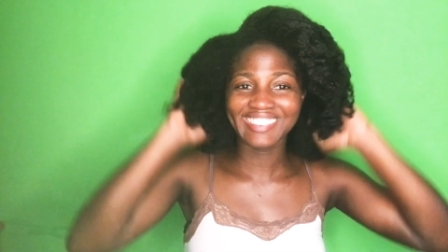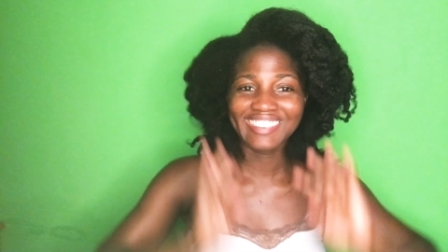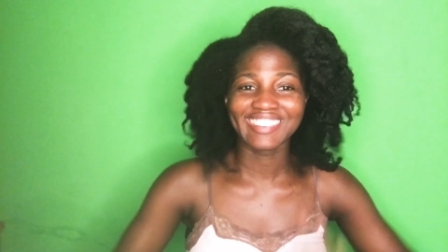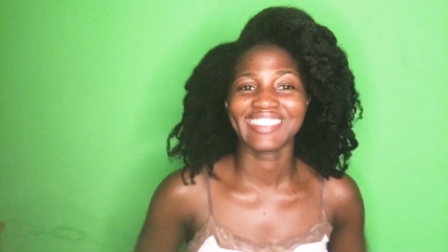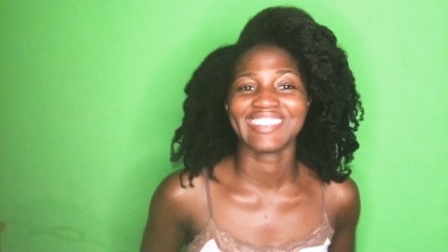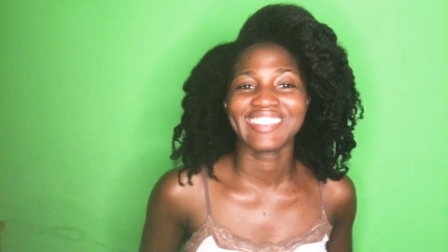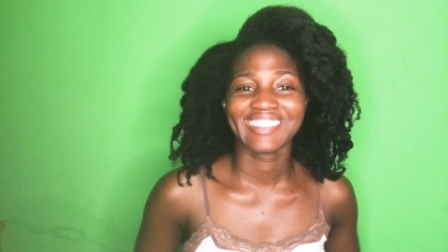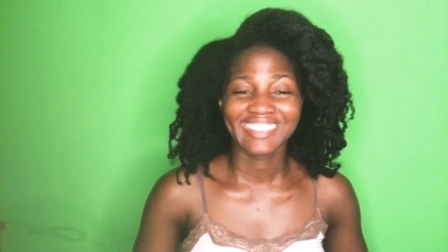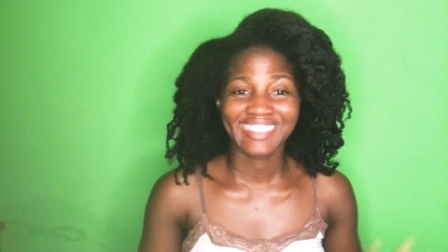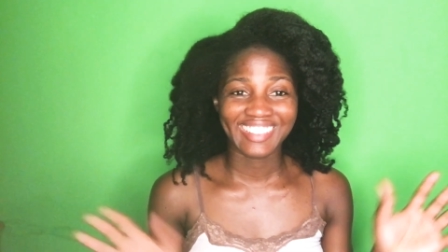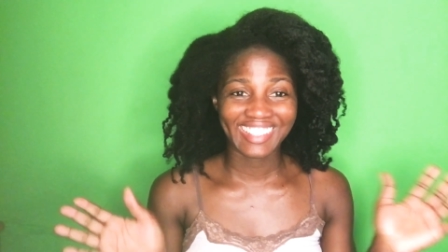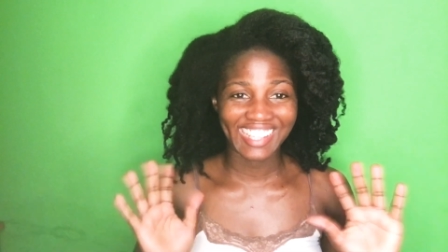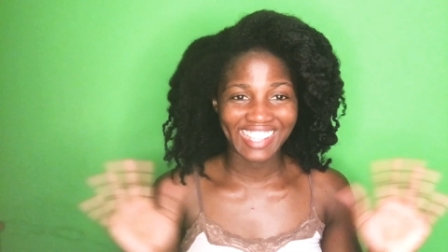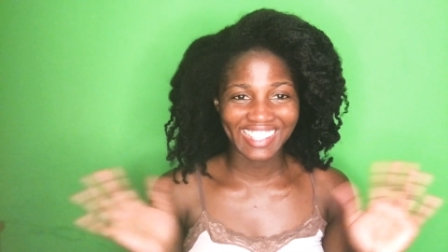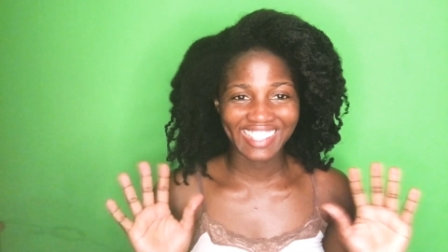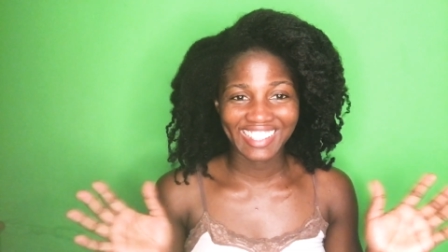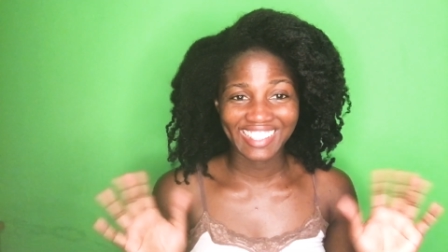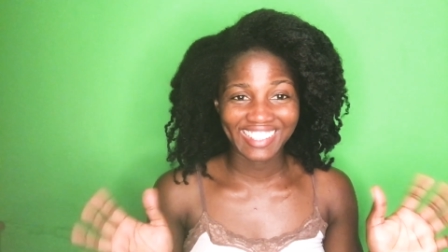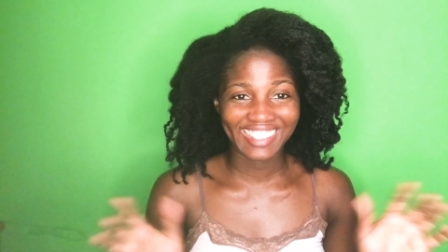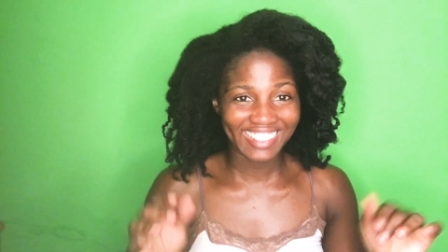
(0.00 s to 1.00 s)
Hi
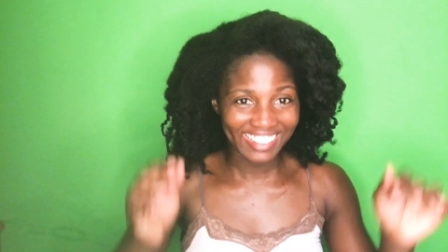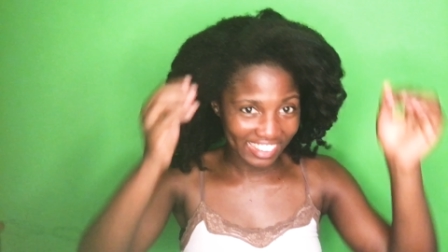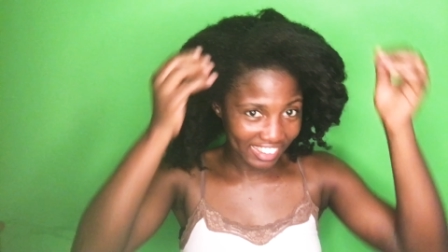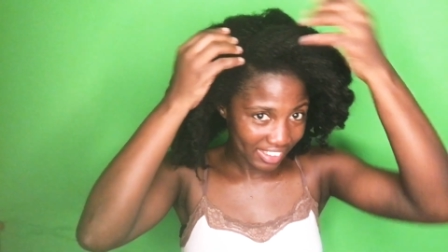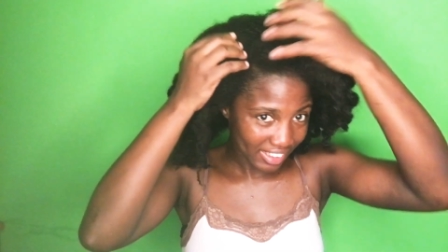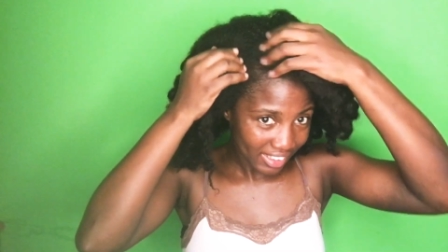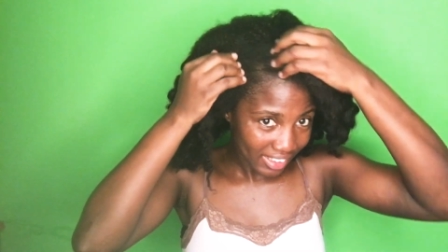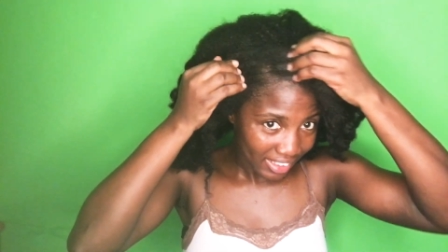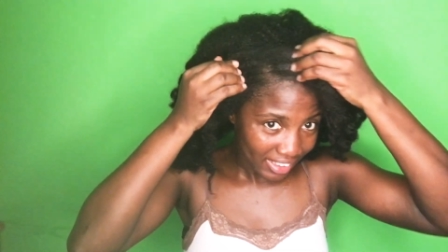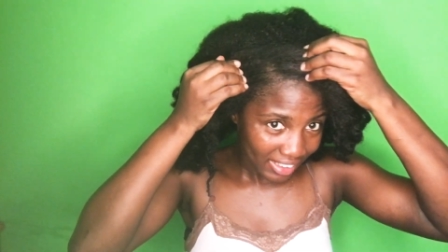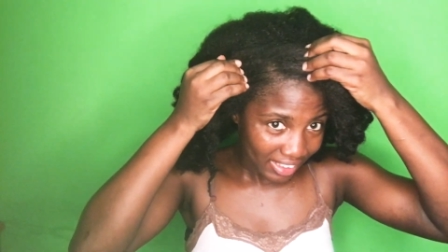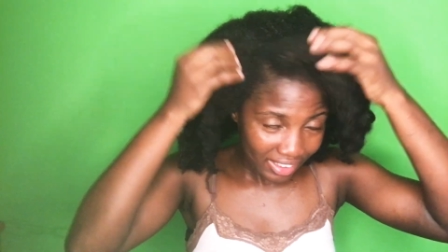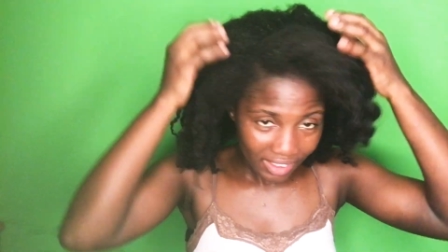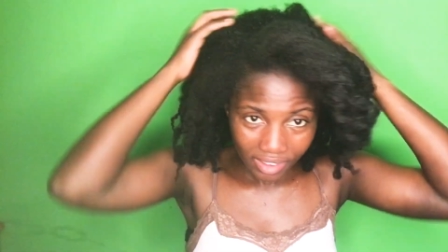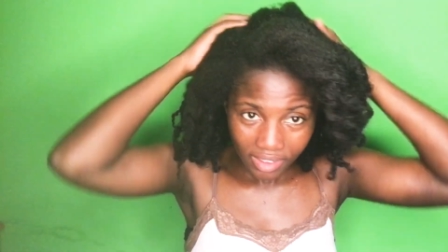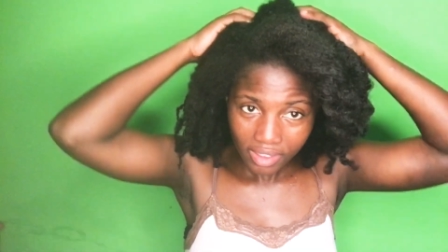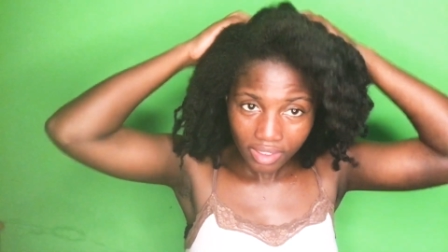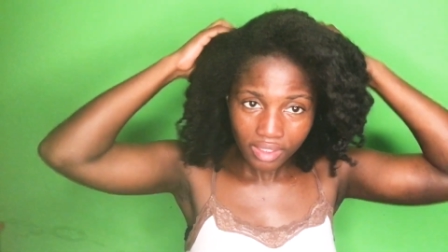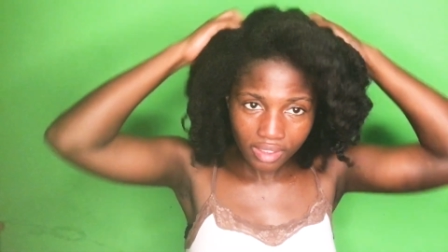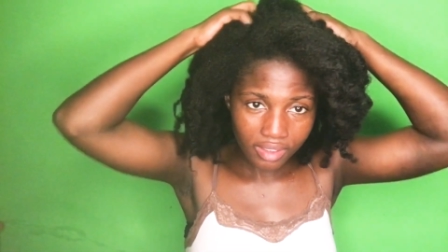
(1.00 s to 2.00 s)
guys, it's your girl Yunus
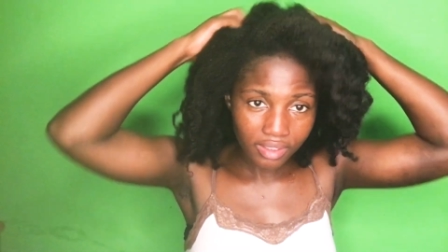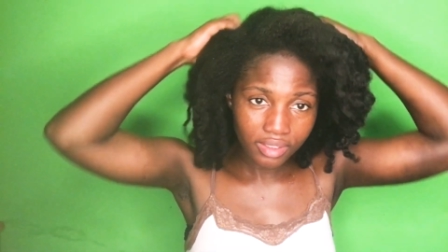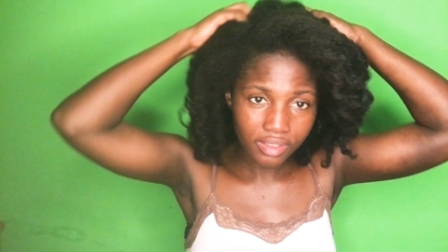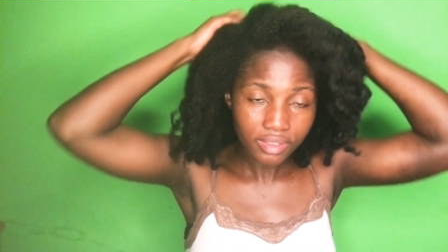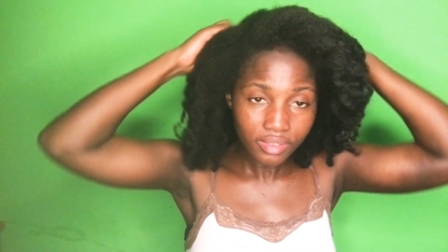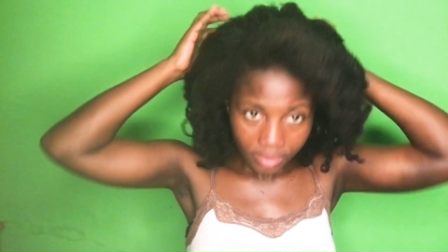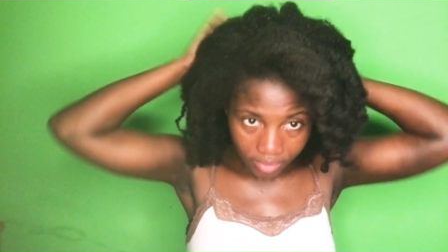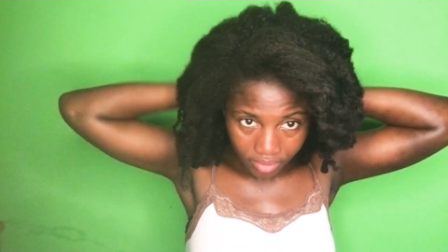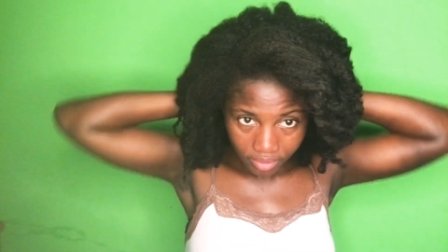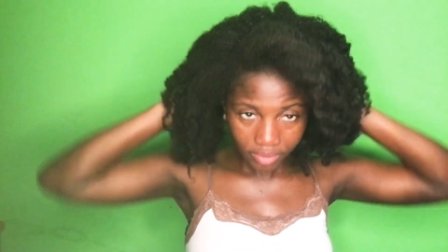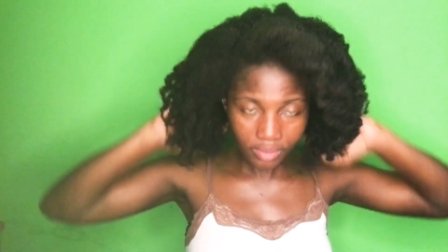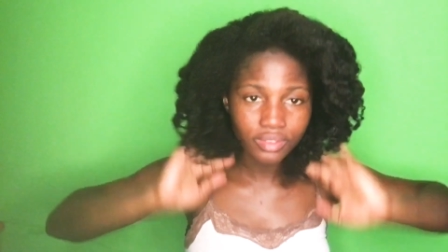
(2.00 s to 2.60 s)
and welcome to my